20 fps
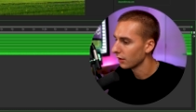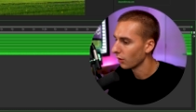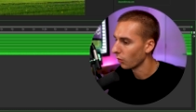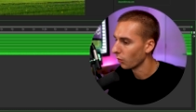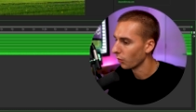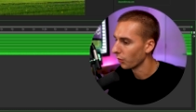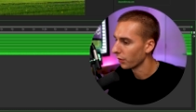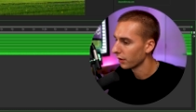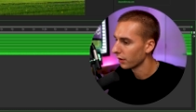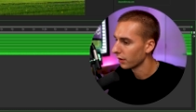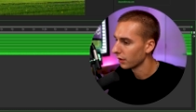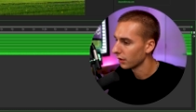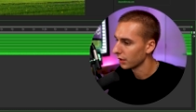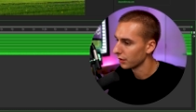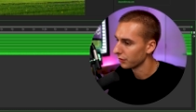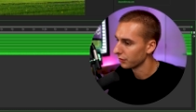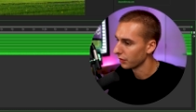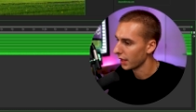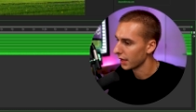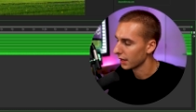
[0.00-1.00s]
in order
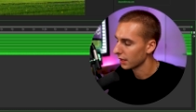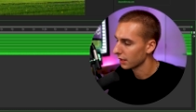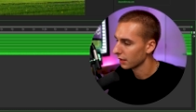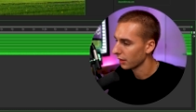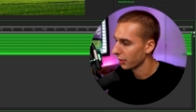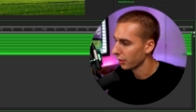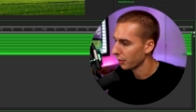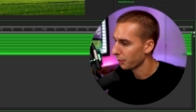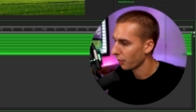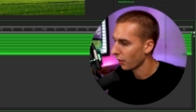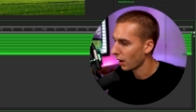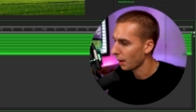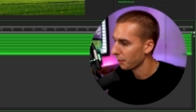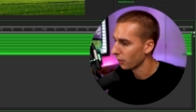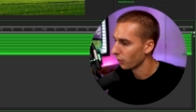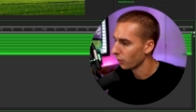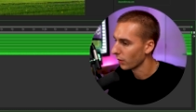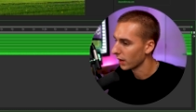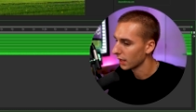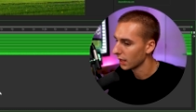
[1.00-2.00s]
of like the
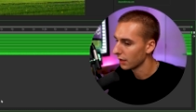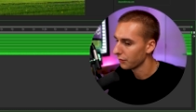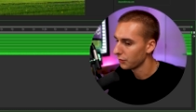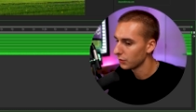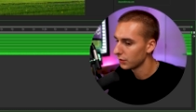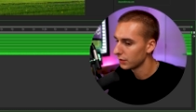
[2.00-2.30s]
proper way. If you